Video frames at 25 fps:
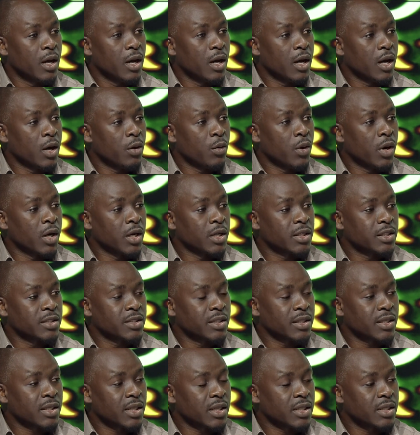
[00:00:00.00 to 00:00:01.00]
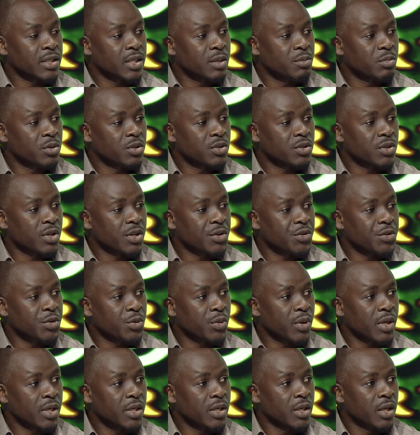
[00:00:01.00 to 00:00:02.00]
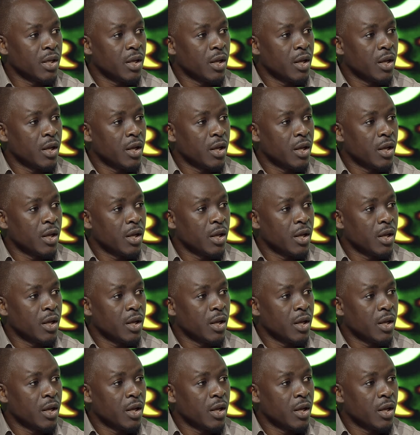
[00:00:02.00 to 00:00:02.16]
our satellite depots countrywide.